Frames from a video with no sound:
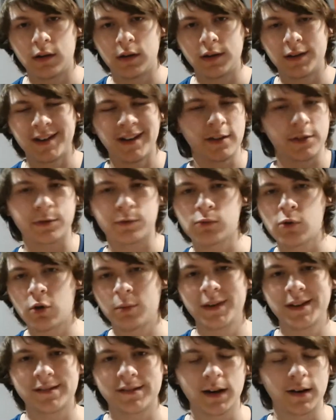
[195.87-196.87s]
You got to throw
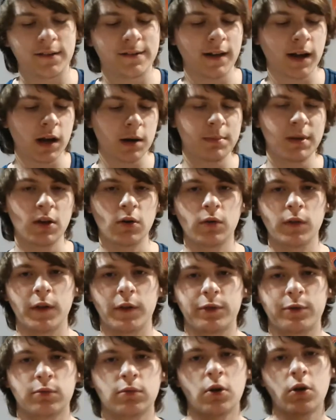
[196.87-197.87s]
him inside. He's not gonna be able to
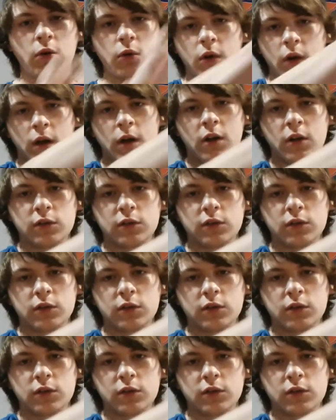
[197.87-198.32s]
throw